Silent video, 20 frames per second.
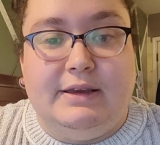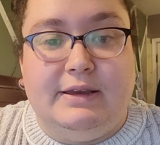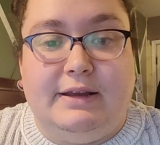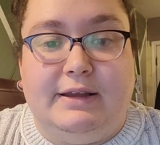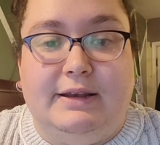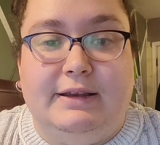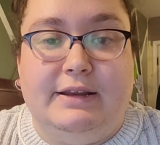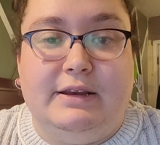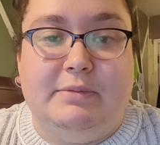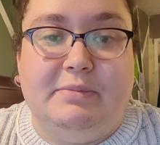a
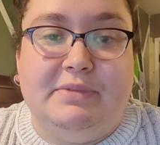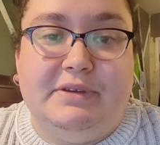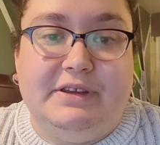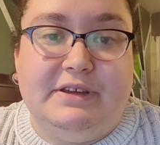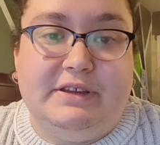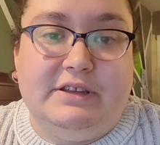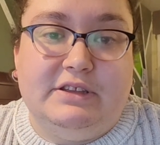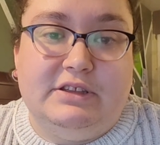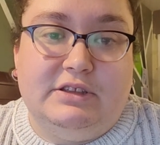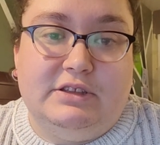little
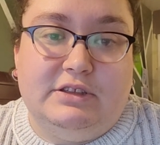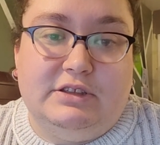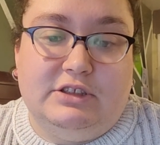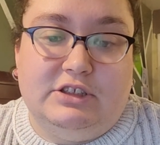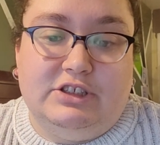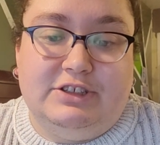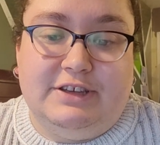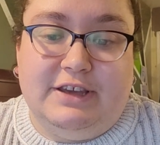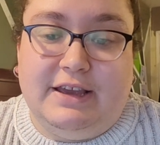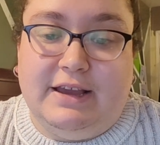bit
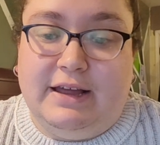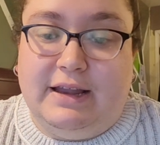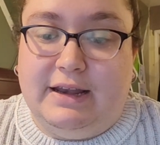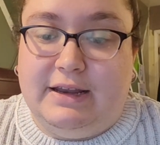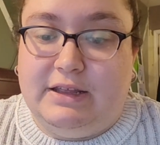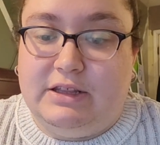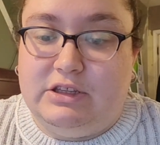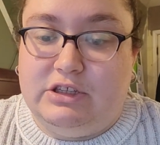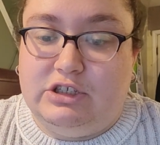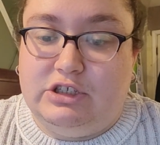
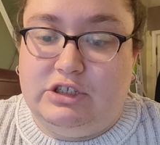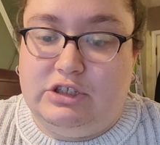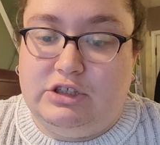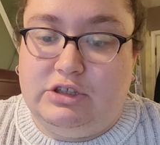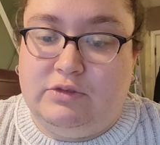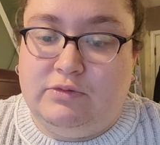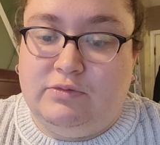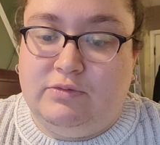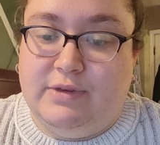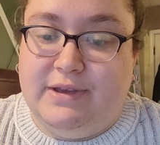challenged
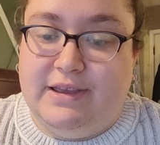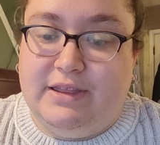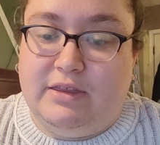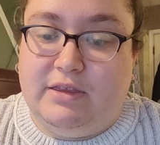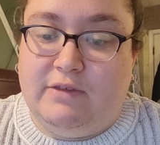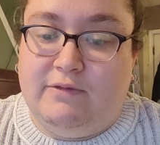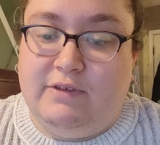with